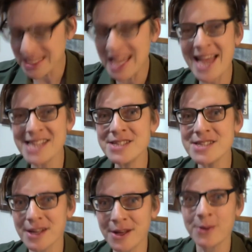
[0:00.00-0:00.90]

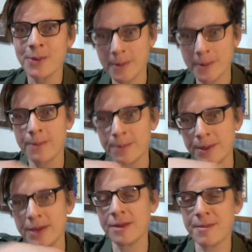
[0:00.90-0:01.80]
Enter
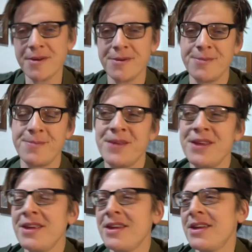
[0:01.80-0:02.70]
Winnie the Pooh.
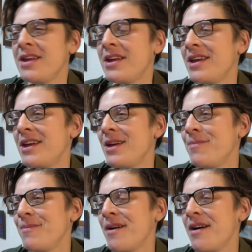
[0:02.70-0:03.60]

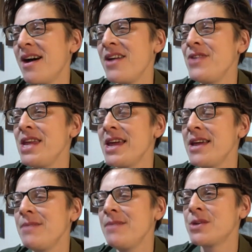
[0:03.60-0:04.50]
I only
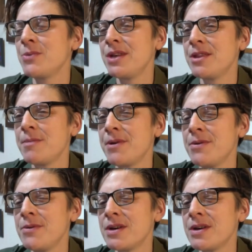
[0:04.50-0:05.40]
came to Winnie the
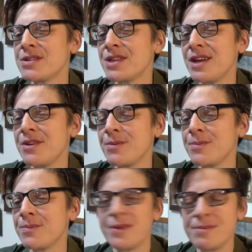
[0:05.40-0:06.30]
Pooh as an adult.
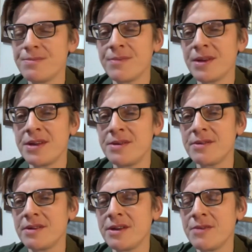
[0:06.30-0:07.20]
I didn't
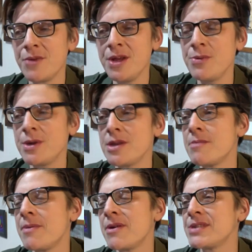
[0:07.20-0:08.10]
read Winnie the
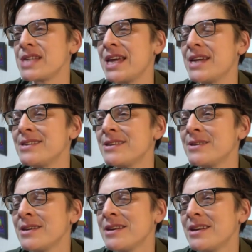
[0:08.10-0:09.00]
Pooh as a kid.
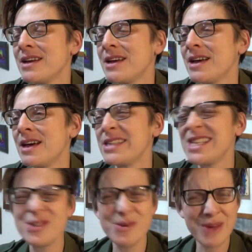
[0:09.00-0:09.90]
And in
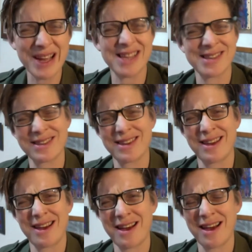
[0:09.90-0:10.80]
some ways,
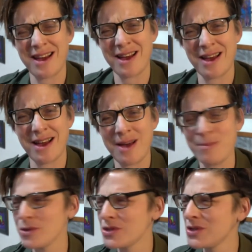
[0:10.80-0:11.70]
I'm
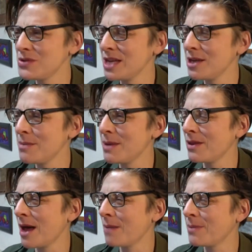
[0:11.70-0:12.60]
not too sad about
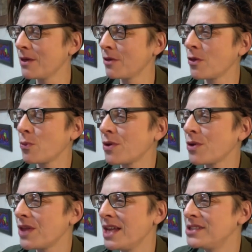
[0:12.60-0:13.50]
that because it's one of
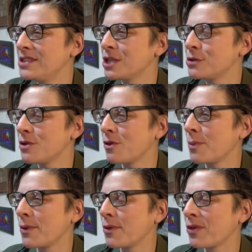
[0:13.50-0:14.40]
the children's
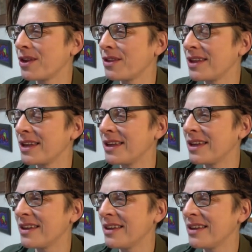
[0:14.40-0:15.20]
books that I think